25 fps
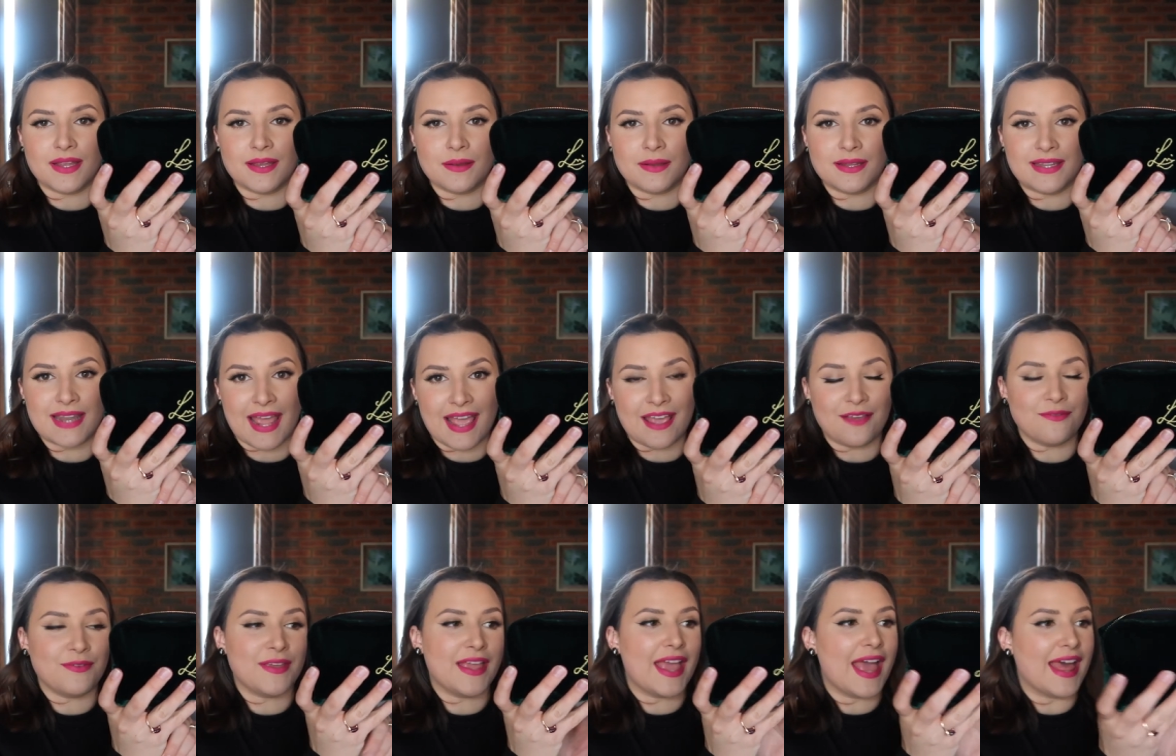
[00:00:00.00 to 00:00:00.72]

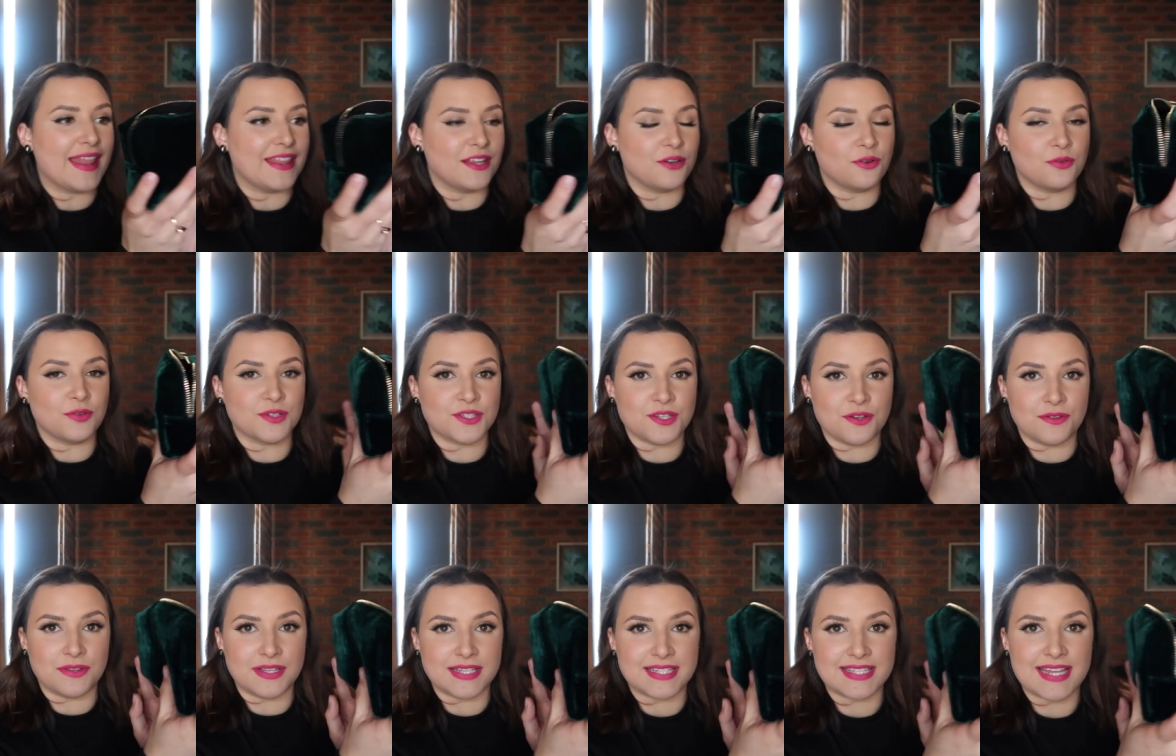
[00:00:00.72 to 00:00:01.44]
navy and then
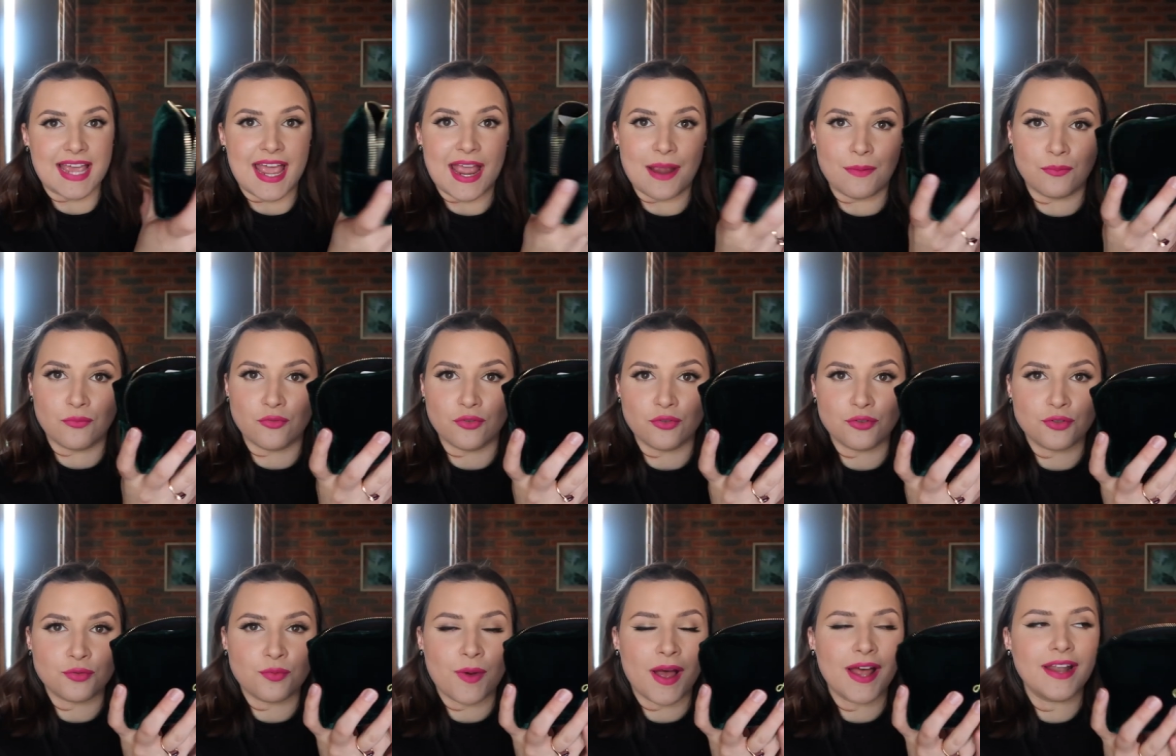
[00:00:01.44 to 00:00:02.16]
also this
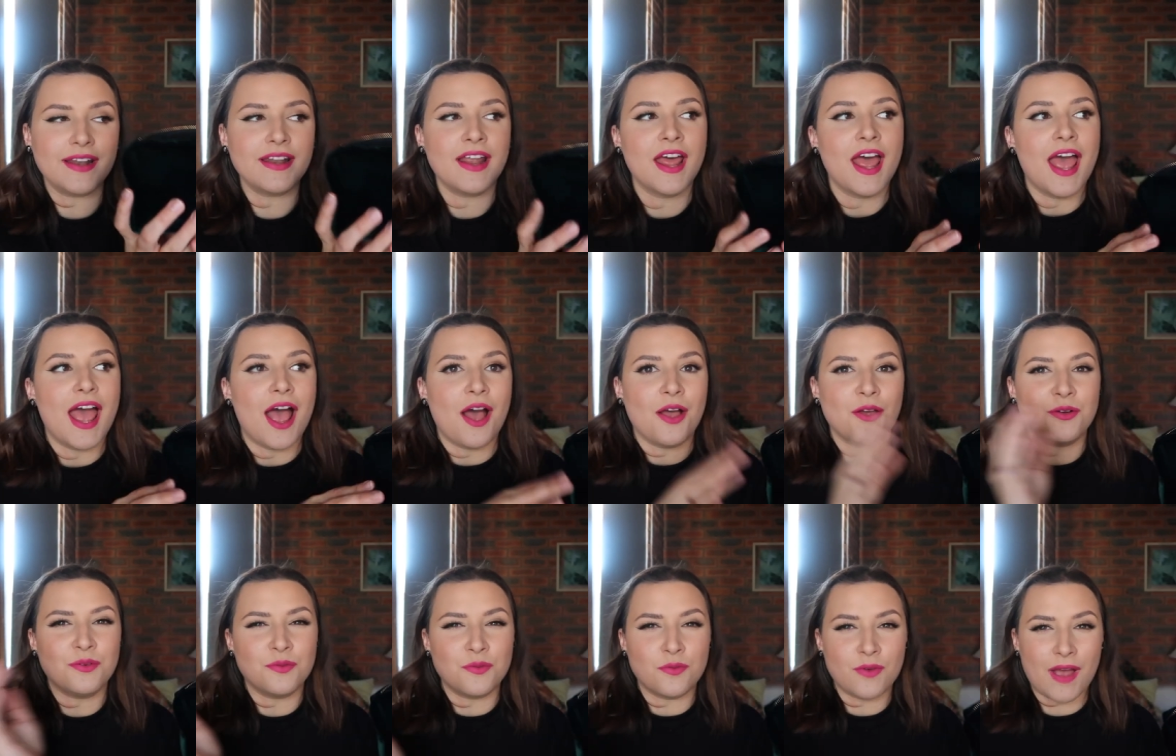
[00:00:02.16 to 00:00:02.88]
emerald one.
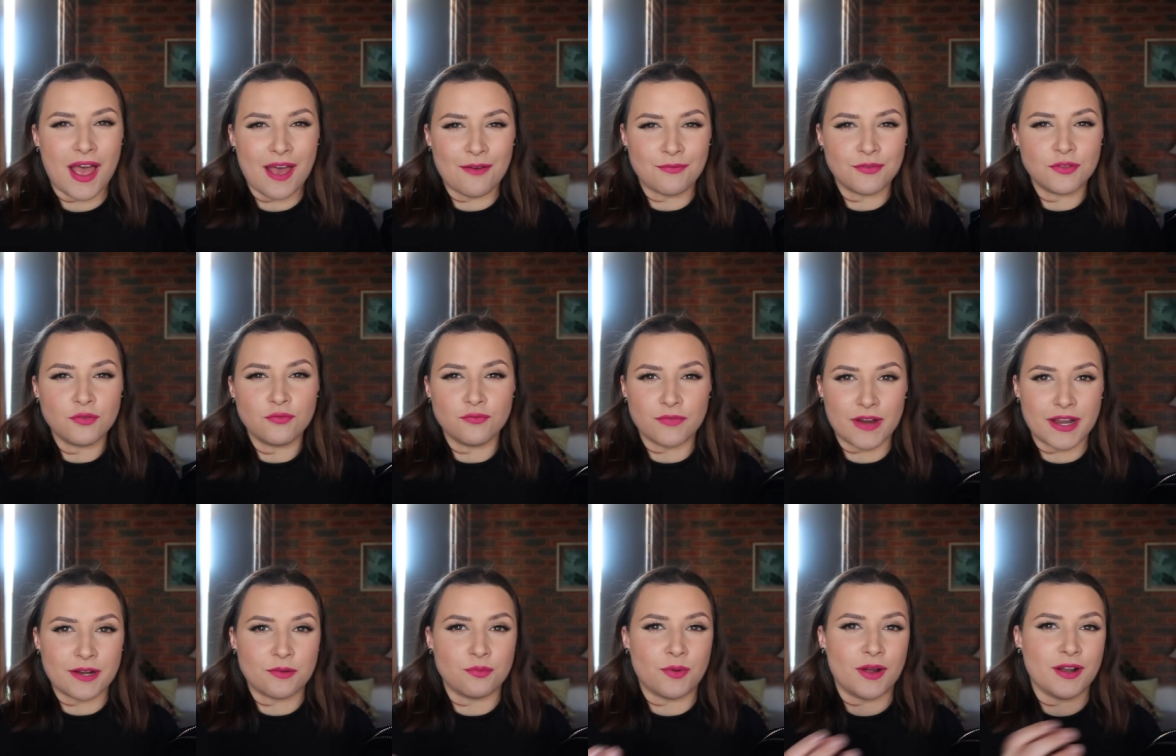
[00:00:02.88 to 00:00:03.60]
I have the
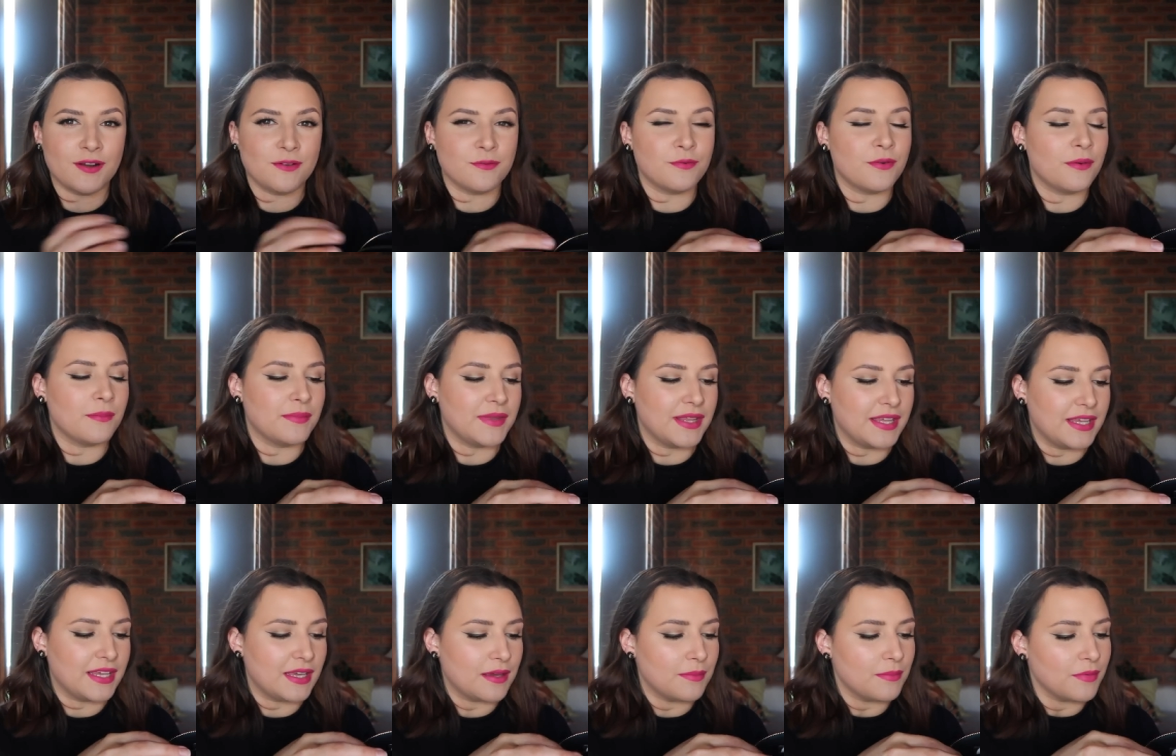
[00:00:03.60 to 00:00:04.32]
red one from the
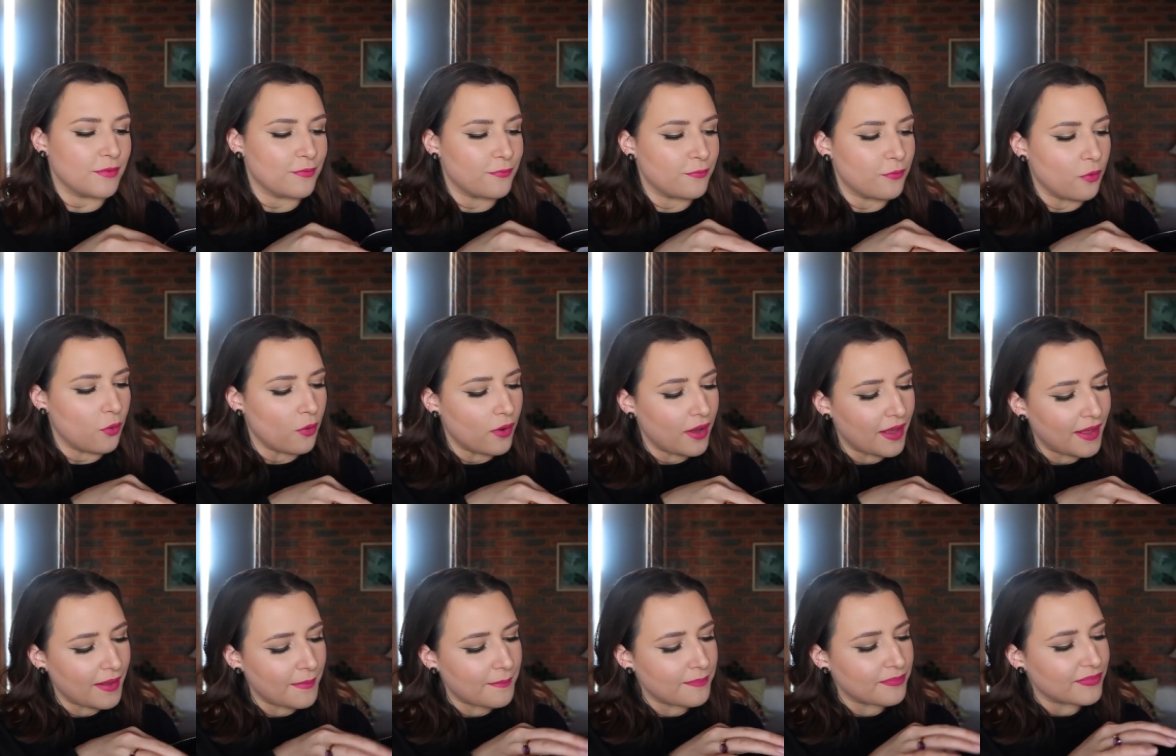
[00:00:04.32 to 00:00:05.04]
year
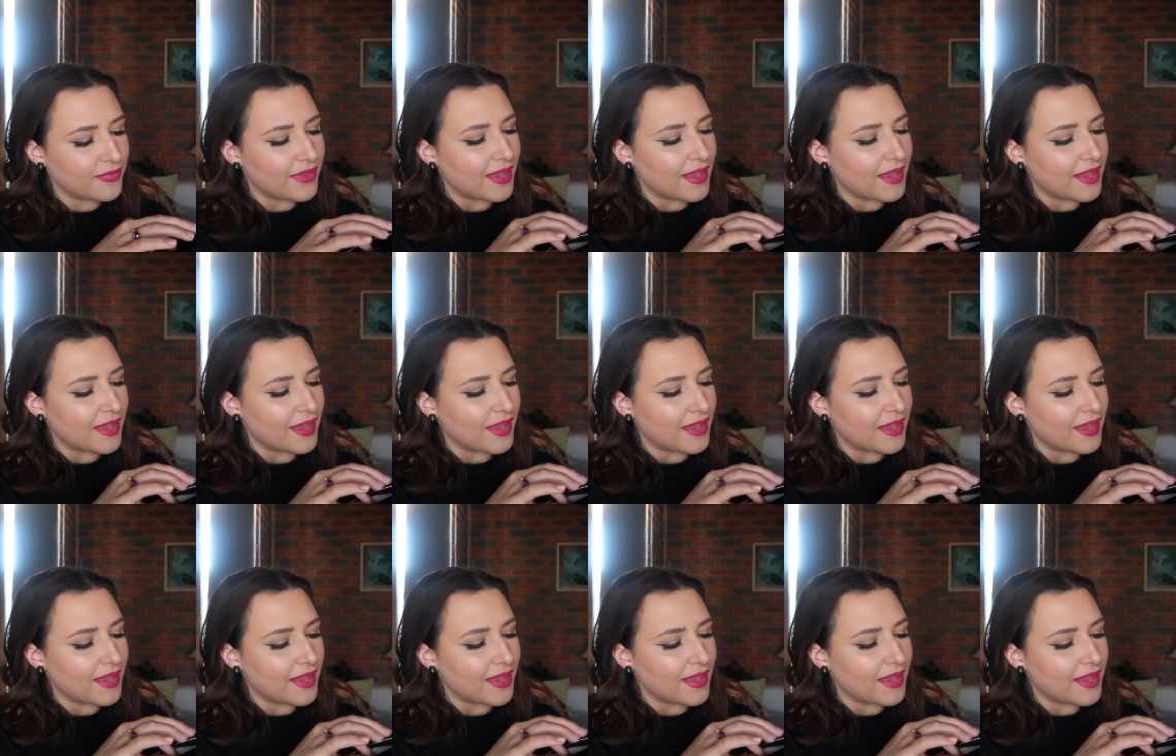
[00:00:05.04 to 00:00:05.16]
before.